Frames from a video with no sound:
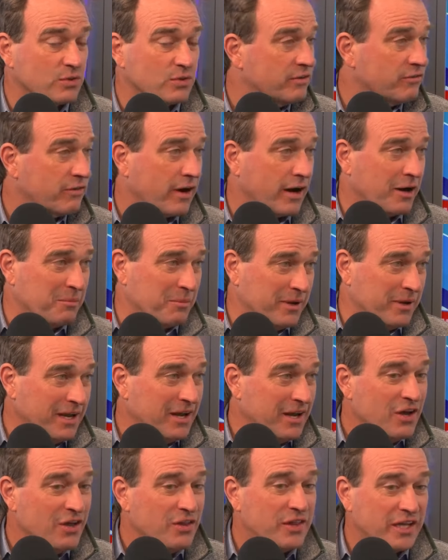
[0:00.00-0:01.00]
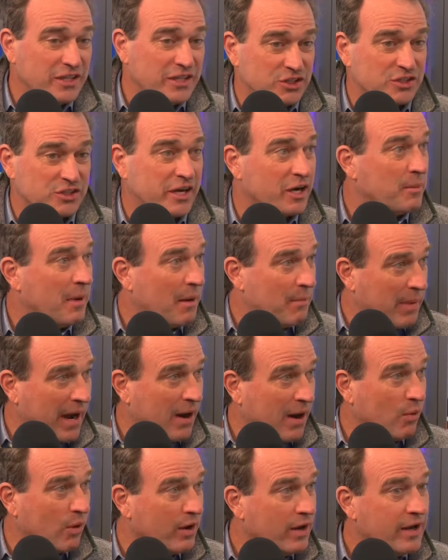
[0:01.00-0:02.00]
environment. No. They just care about
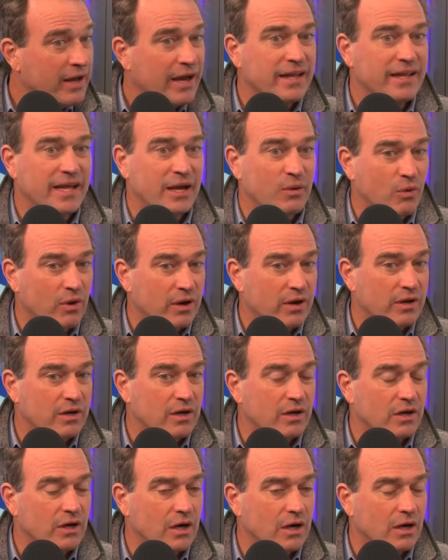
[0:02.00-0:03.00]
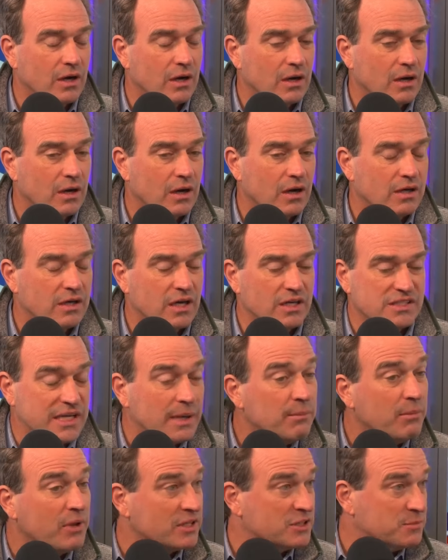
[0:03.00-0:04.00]
power, mm -hmm. and they want to uh,
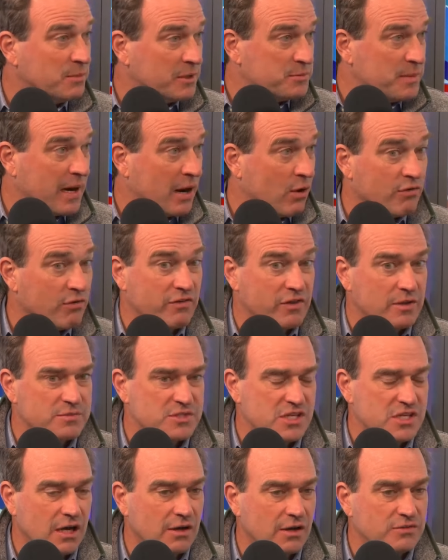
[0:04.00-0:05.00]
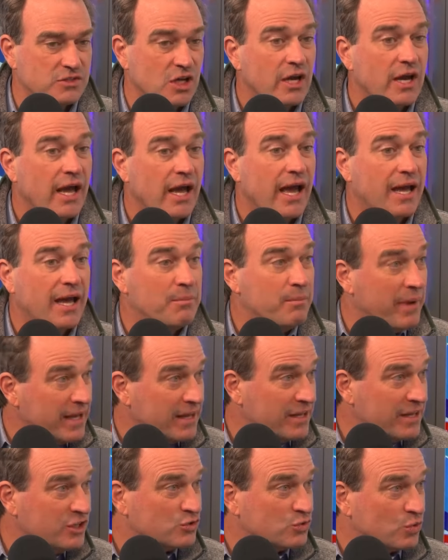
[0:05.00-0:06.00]
assemble as much power for themselves and make
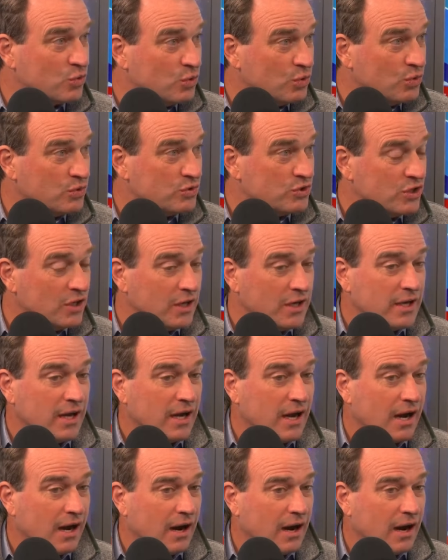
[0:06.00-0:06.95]
these rules uh,